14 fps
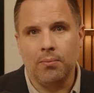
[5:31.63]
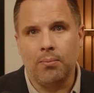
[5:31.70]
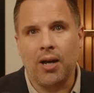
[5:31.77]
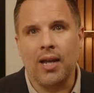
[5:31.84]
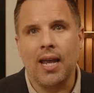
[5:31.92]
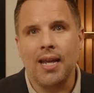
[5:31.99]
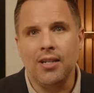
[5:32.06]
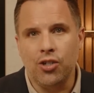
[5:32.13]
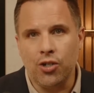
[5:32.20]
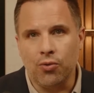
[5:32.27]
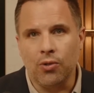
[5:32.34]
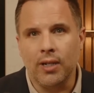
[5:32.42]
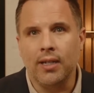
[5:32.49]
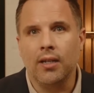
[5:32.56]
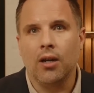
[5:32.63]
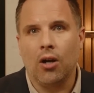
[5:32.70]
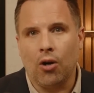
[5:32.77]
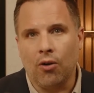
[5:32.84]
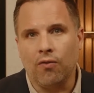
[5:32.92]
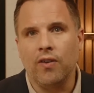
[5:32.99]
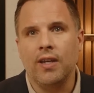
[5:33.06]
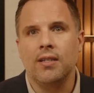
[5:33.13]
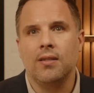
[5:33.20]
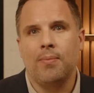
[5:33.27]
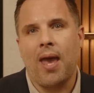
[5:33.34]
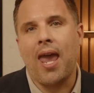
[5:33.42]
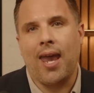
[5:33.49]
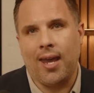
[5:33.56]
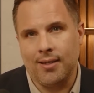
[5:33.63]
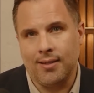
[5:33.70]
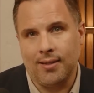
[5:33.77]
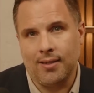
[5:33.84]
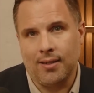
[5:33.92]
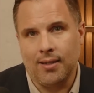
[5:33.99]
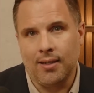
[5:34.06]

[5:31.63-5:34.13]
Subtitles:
by a jury of his peers.